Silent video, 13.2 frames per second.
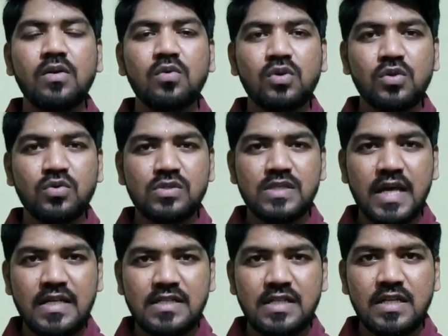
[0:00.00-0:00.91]
use
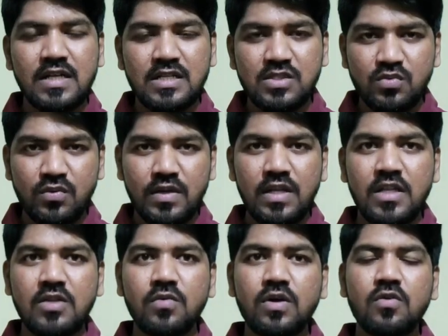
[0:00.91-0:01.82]
that sentence
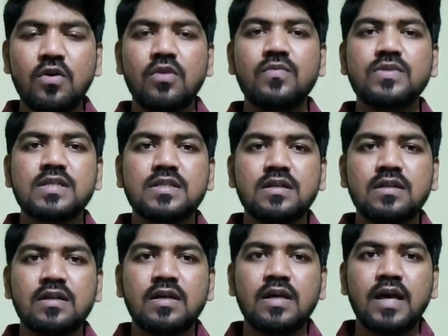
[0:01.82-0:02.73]
quickly in your
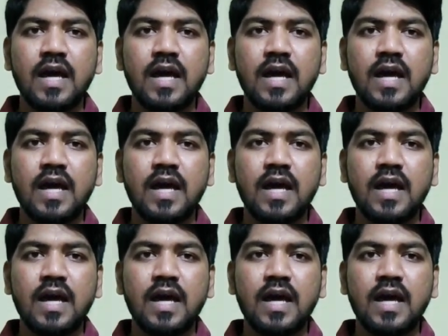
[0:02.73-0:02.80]
conversation?